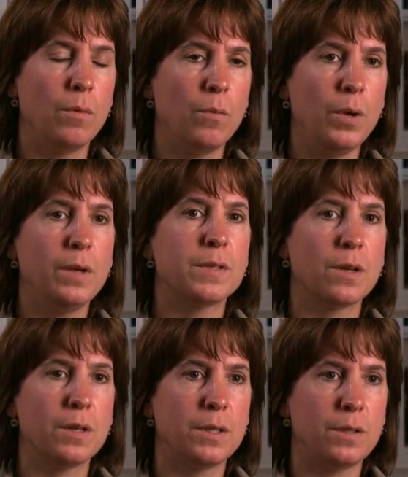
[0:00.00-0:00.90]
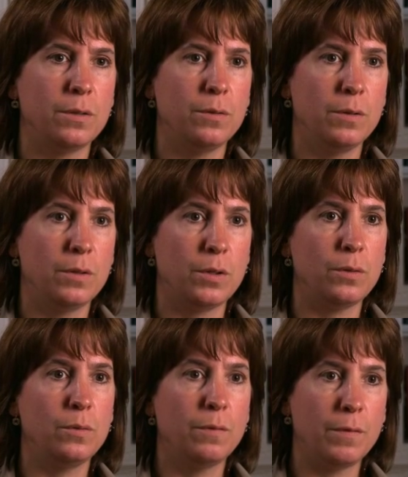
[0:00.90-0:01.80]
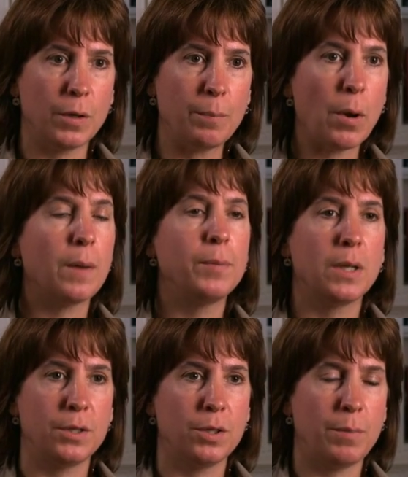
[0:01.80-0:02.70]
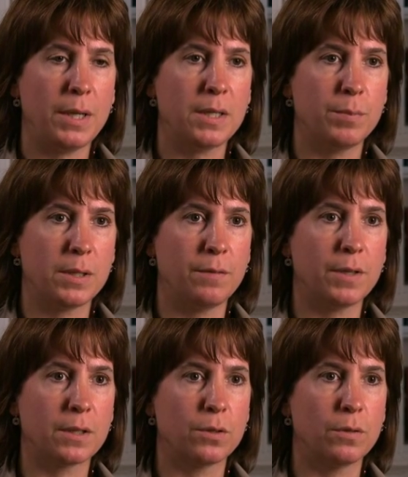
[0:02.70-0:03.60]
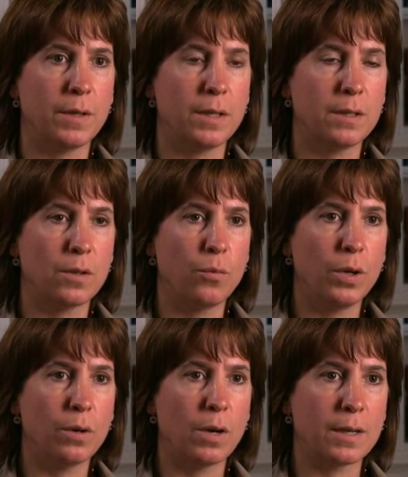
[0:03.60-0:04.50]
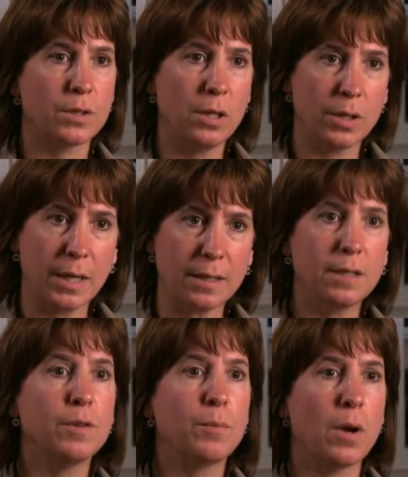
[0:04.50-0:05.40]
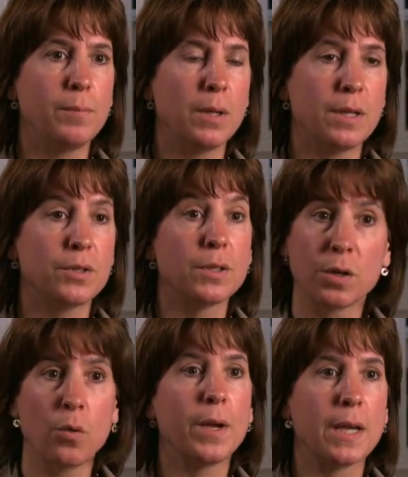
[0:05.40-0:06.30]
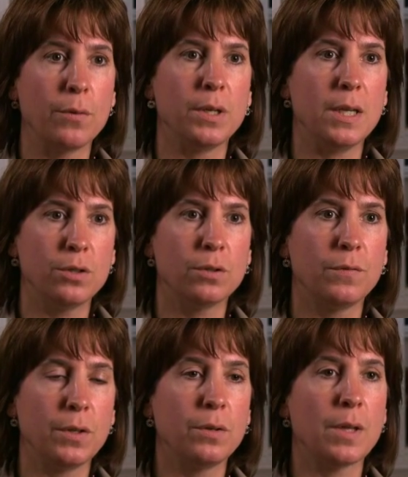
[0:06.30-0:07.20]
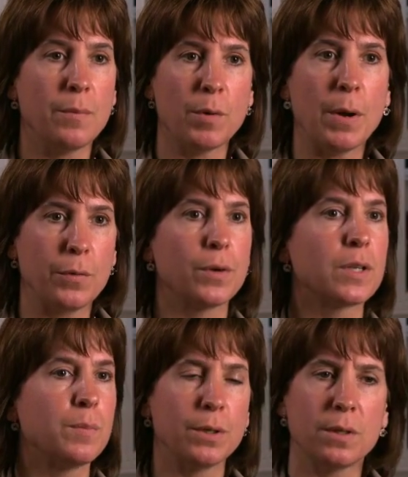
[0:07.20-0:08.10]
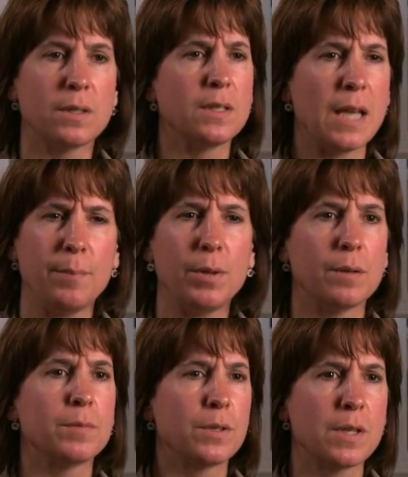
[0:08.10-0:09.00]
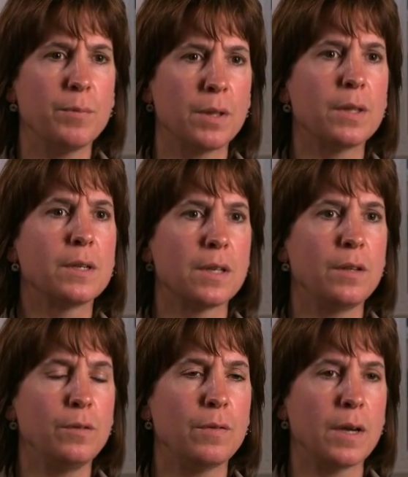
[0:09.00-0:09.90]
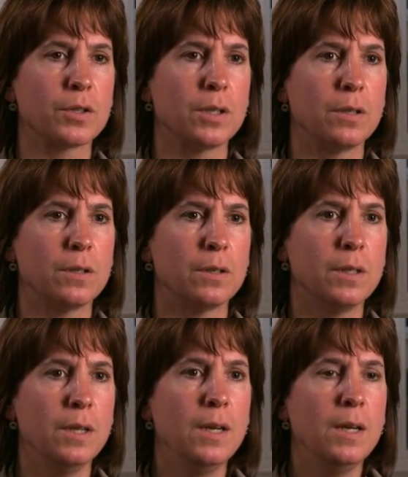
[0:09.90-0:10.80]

We have started to do very population-based specific surveys. So we are actually looking at different populations and going out and interviewing them about their experience and taping them. So some of the things that you've actually heard.